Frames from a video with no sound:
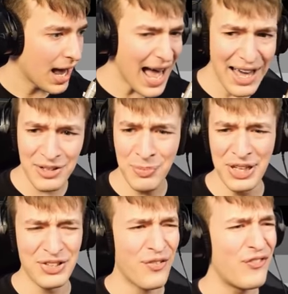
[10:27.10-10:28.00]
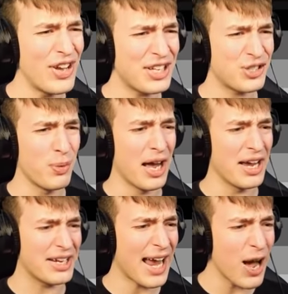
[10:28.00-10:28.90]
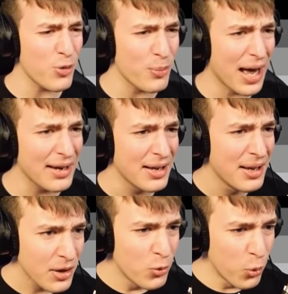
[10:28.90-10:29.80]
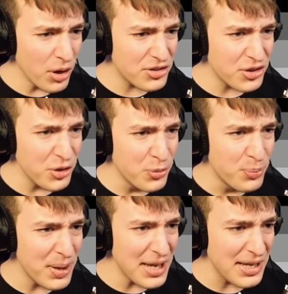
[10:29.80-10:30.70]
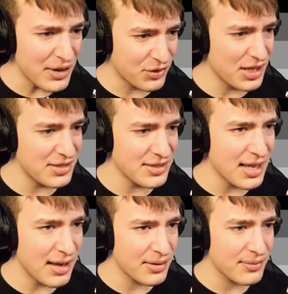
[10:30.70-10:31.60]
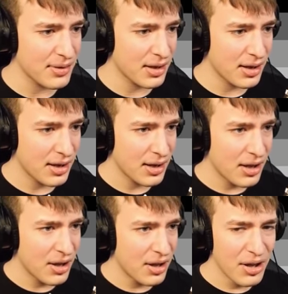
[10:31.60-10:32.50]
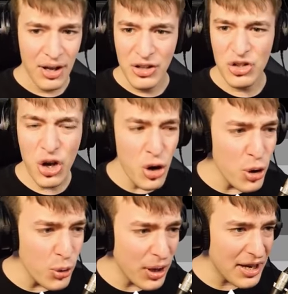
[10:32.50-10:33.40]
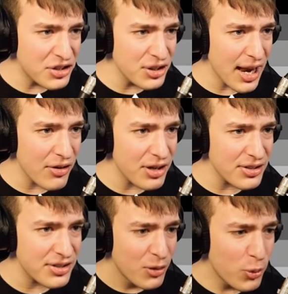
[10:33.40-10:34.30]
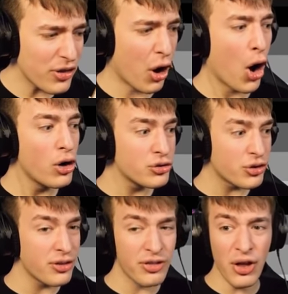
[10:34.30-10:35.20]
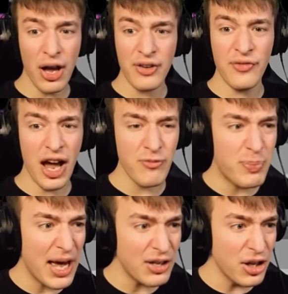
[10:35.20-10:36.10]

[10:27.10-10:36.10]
Admins, fix my account, man. What do you mean? If these... La two legendaries with 135 pet